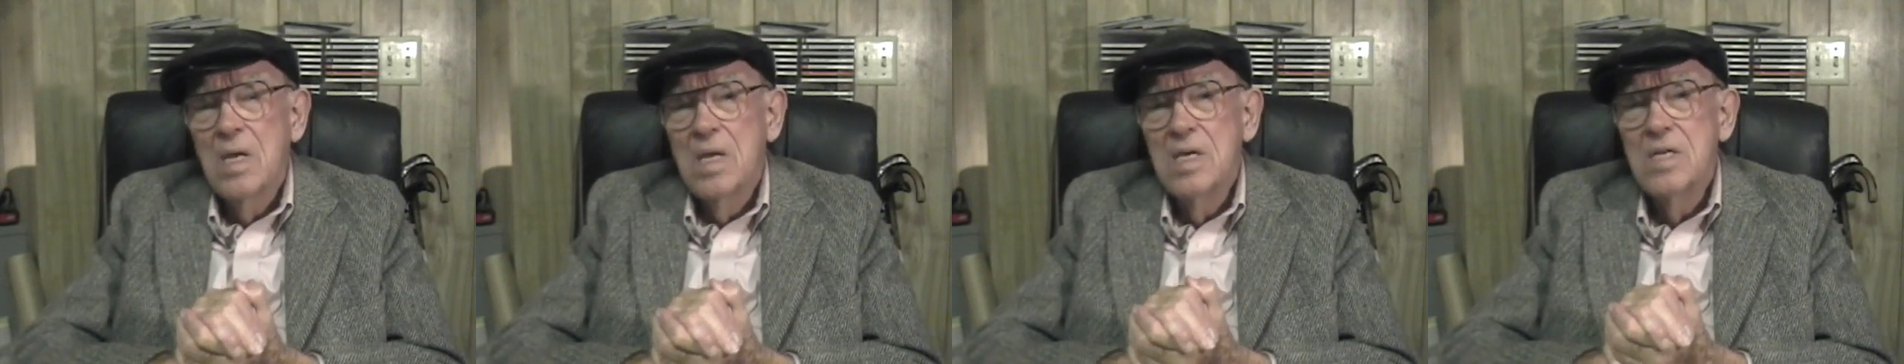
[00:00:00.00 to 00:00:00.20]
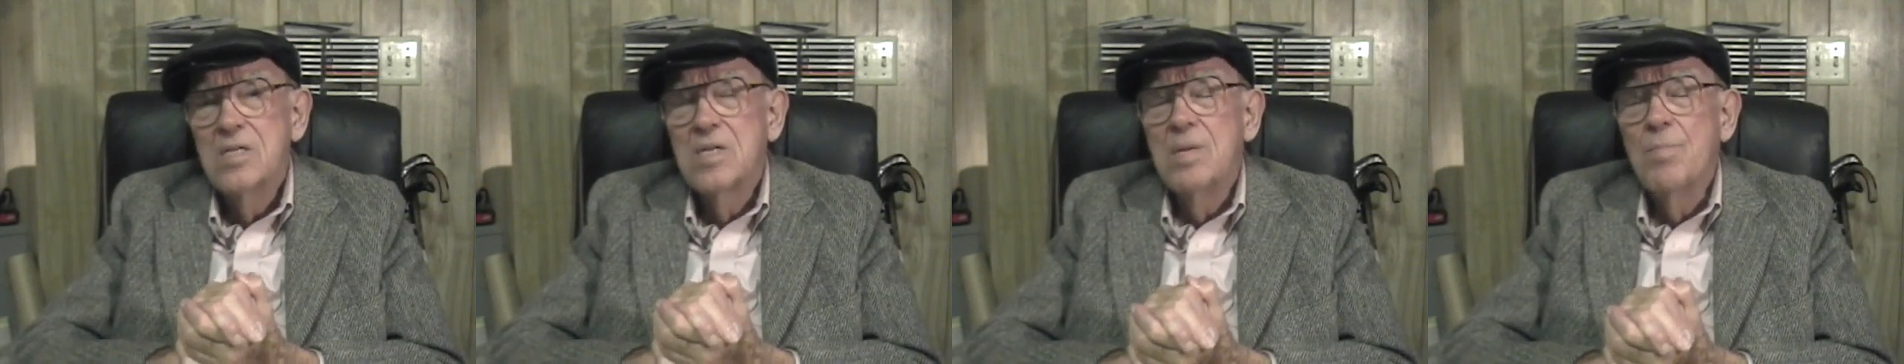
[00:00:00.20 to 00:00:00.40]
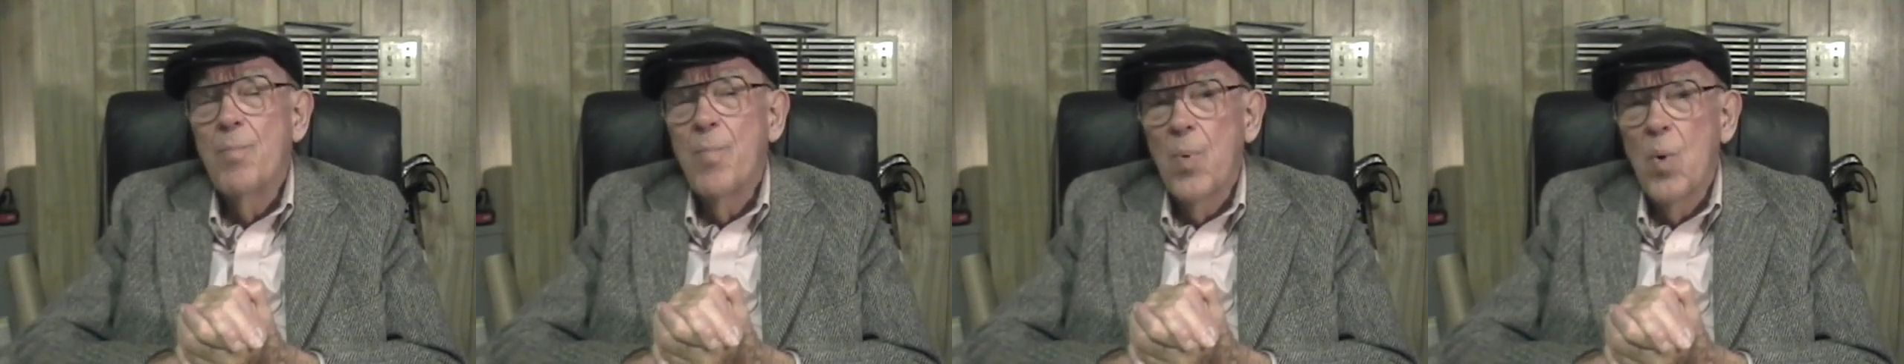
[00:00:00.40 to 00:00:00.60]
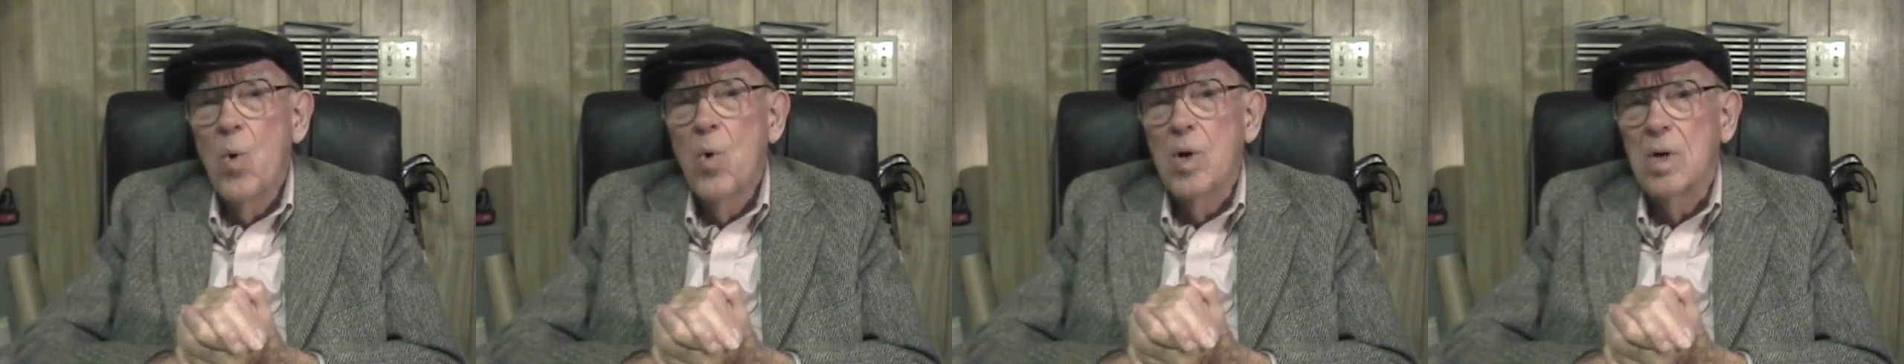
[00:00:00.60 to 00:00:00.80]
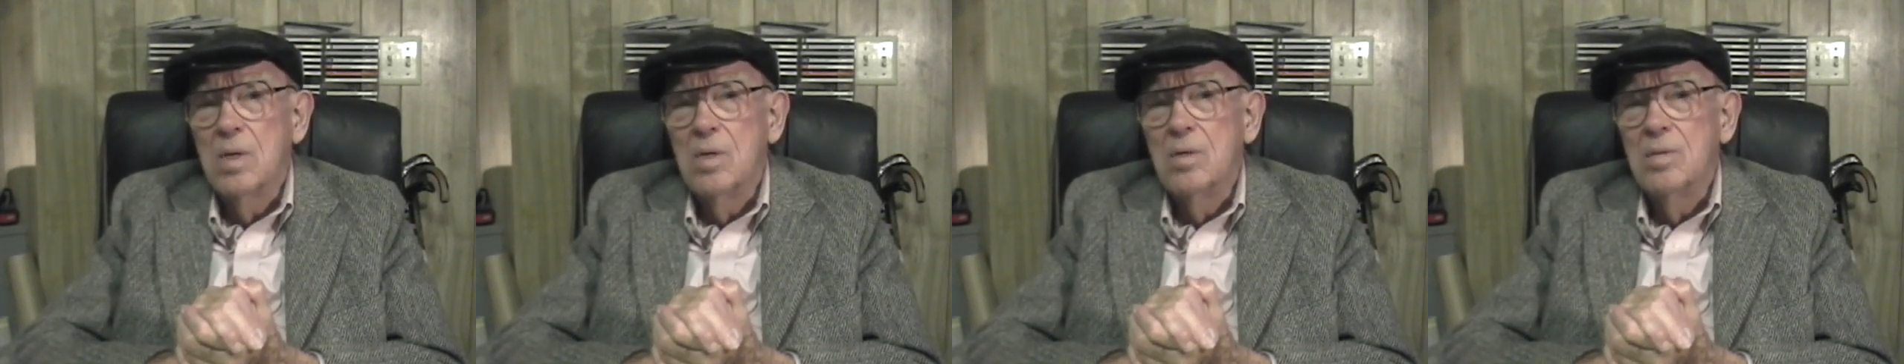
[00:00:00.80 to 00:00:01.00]
is
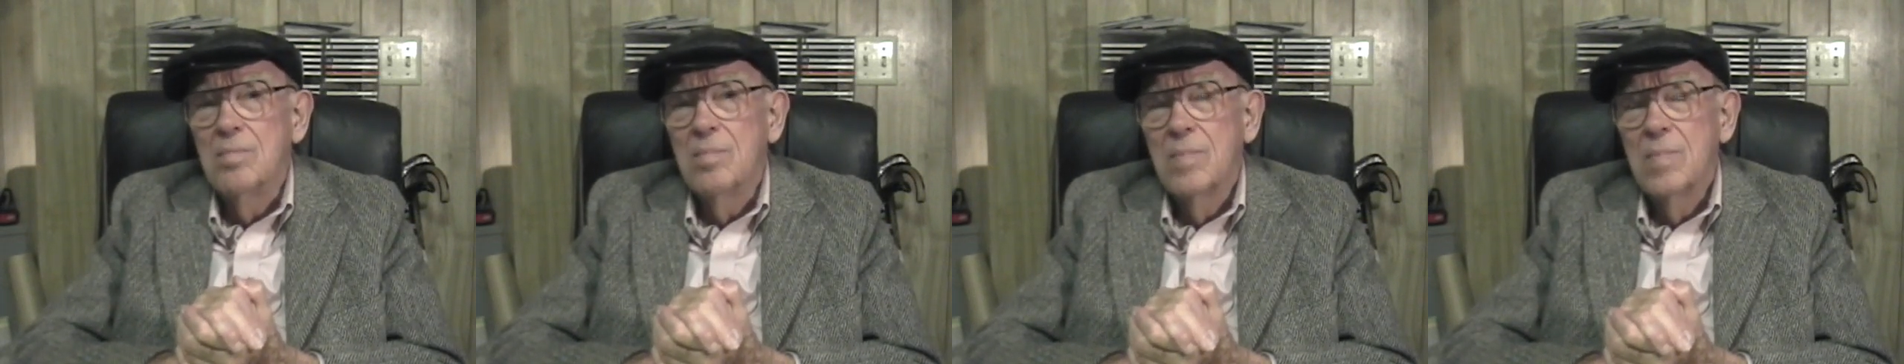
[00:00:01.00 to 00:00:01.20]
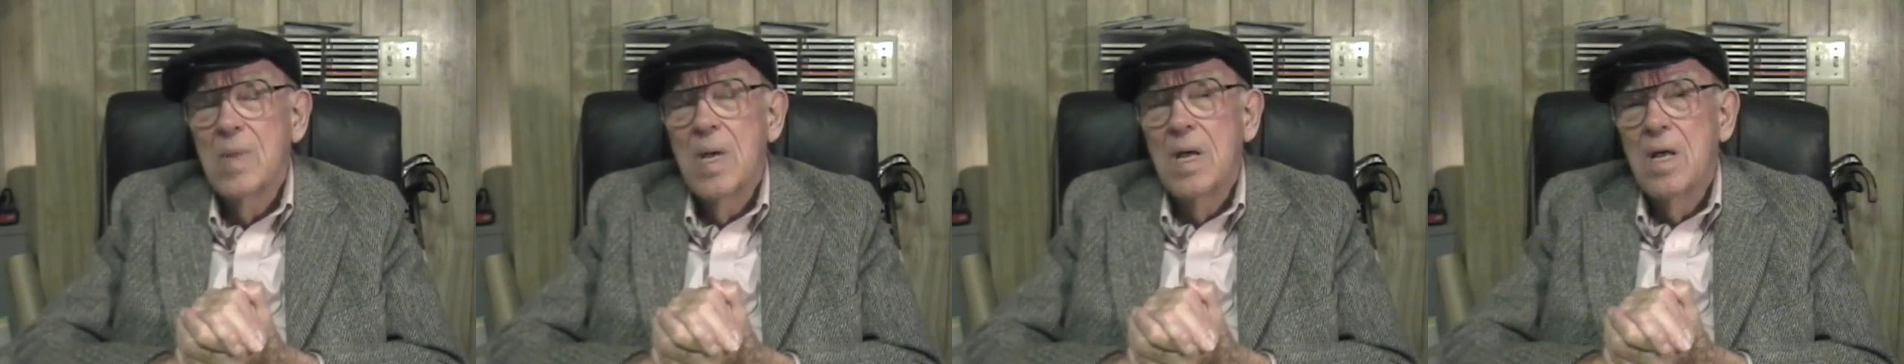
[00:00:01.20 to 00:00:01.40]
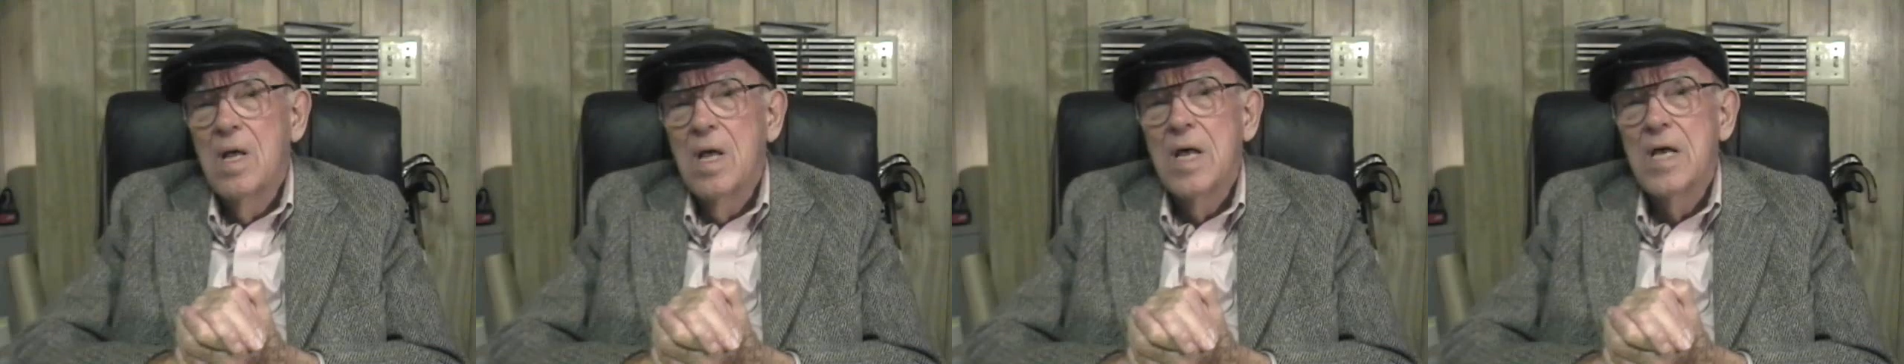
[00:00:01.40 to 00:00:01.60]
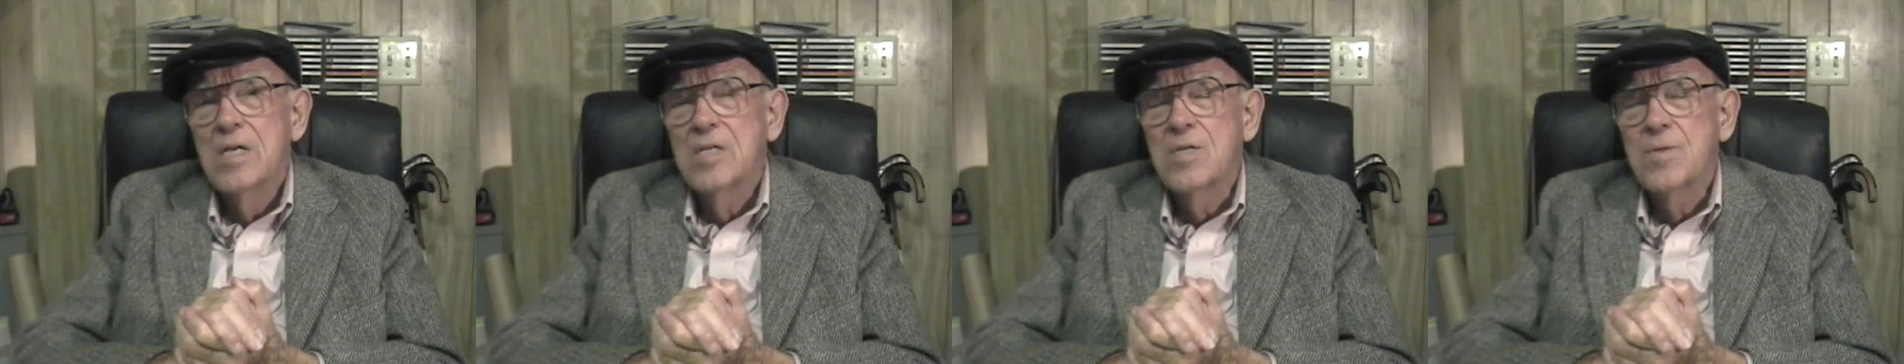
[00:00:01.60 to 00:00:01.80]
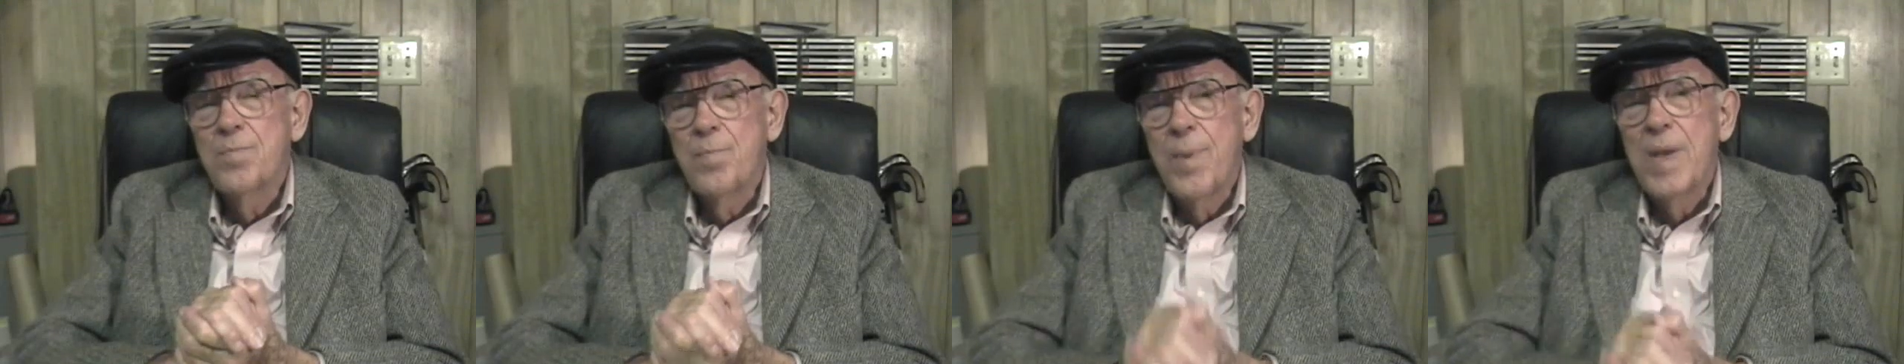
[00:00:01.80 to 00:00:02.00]
important,
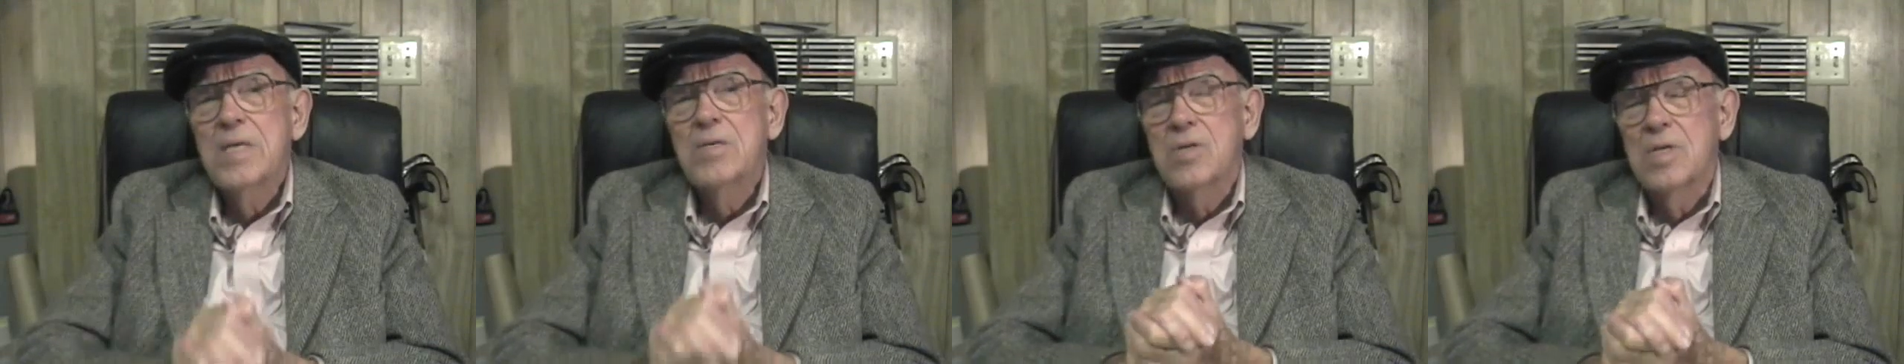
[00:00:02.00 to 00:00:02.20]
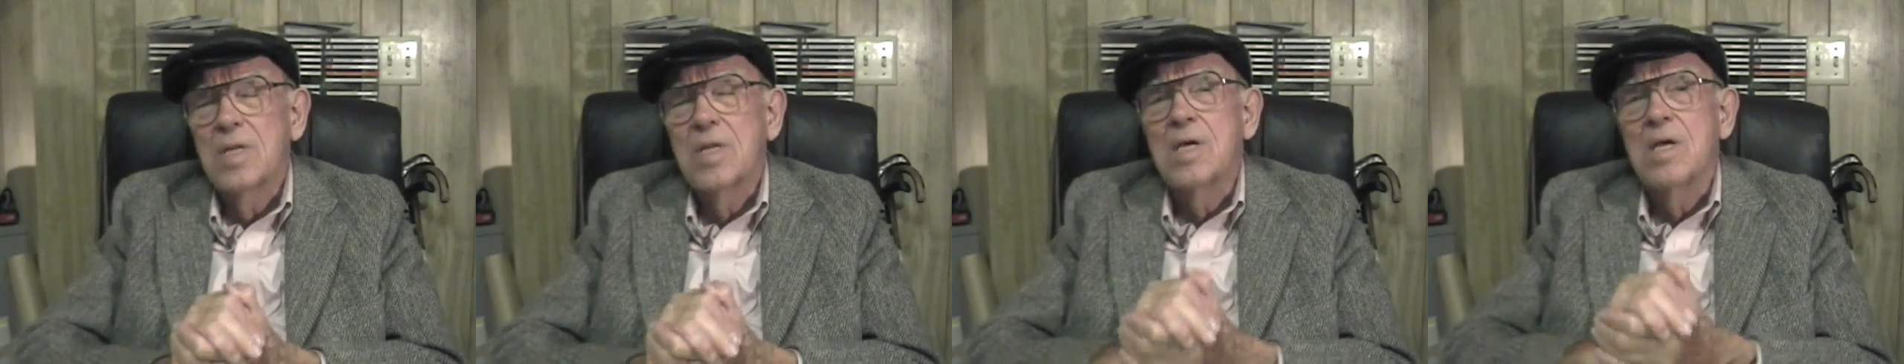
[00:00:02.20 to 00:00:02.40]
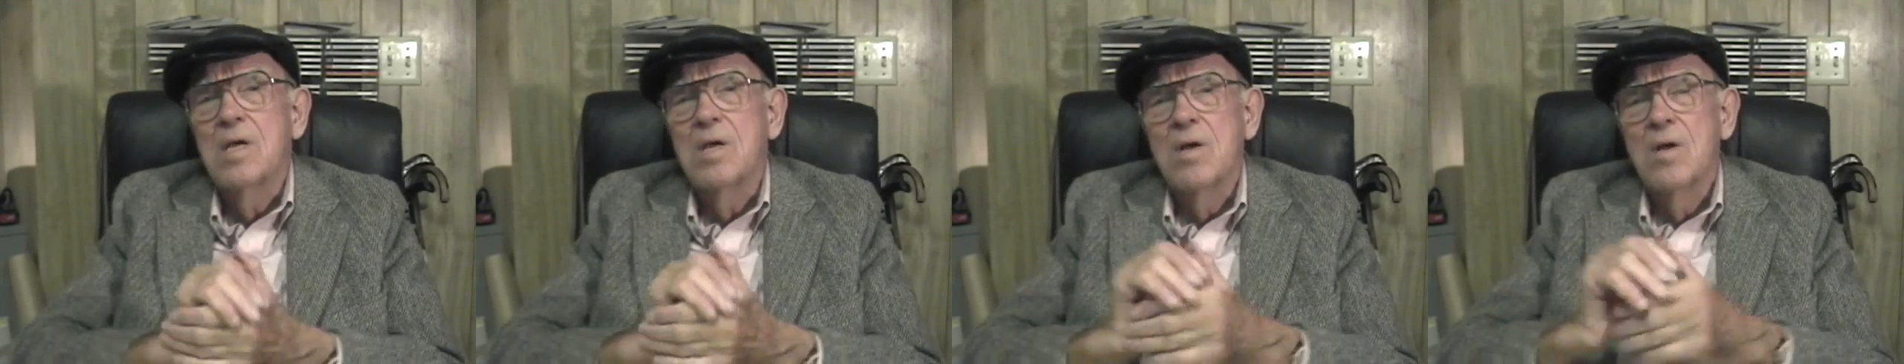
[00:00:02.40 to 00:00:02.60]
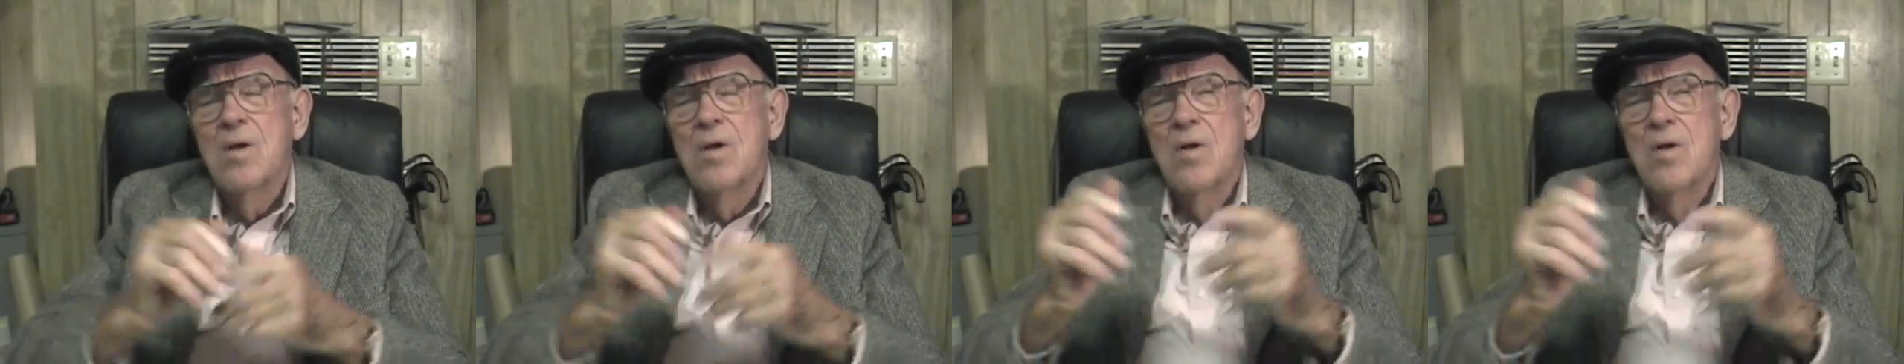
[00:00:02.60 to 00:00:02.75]
especially